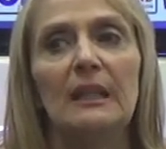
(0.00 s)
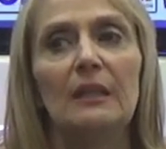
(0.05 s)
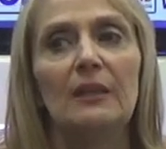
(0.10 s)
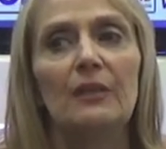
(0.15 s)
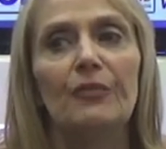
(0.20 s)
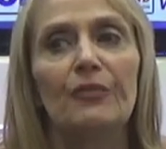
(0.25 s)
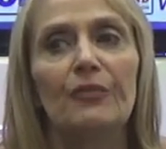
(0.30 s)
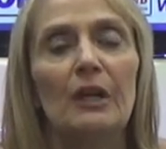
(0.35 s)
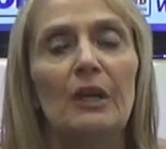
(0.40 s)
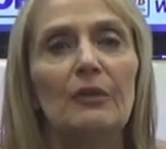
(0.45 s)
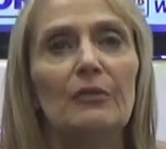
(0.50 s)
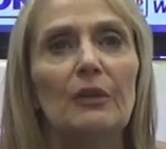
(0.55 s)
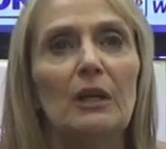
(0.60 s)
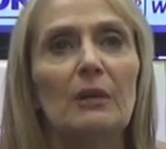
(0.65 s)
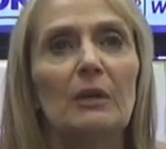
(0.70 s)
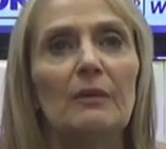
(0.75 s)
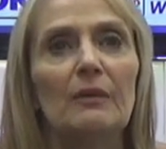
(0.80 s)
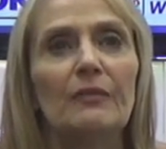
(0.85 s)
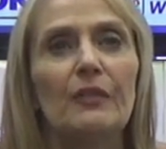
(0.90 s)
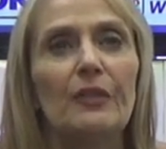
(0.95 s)
in the front
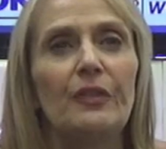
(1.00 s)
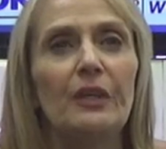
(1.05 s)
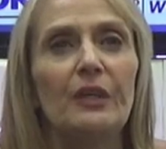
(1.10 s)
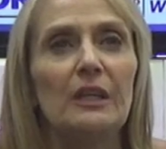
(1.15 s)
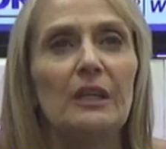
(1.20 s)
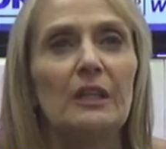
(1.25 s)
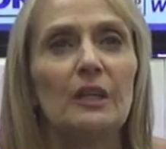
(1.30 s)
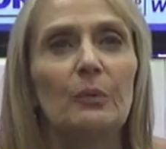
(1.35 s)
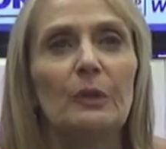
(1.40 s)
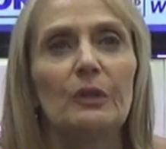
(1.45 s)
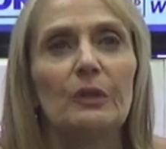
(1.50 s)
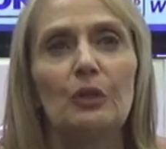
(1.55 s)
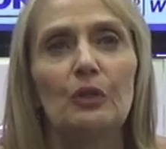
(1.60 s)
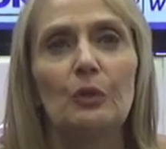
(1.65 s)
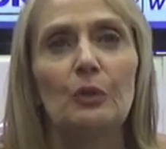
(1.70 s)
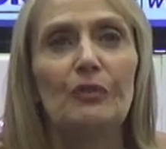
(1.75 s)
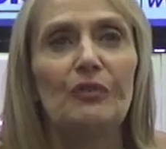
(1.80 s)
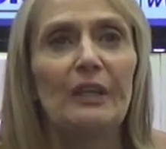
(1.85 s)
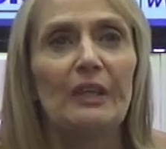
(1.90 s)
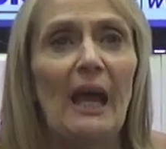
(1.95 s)
row of the theater with the
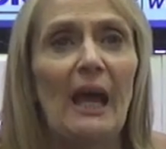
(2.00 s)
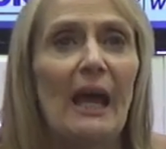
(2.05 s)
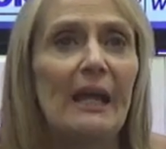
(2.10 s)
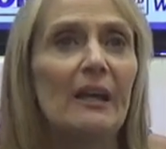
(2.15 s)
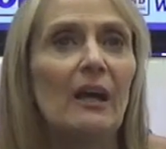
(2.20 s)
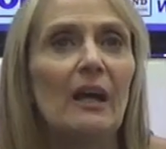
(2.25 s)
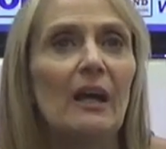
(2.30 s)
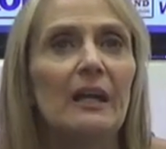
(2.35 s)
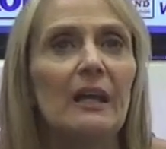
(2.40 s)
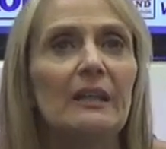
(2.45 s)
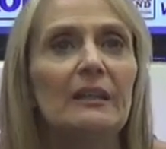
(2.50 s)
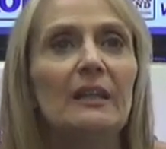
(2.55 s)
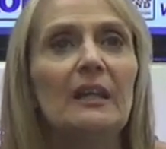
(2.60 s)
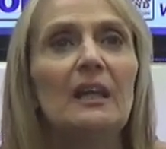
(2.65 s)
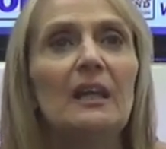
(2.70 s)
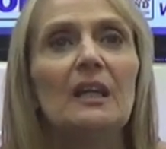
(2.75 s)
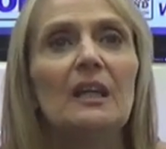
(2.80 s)
goofy hat on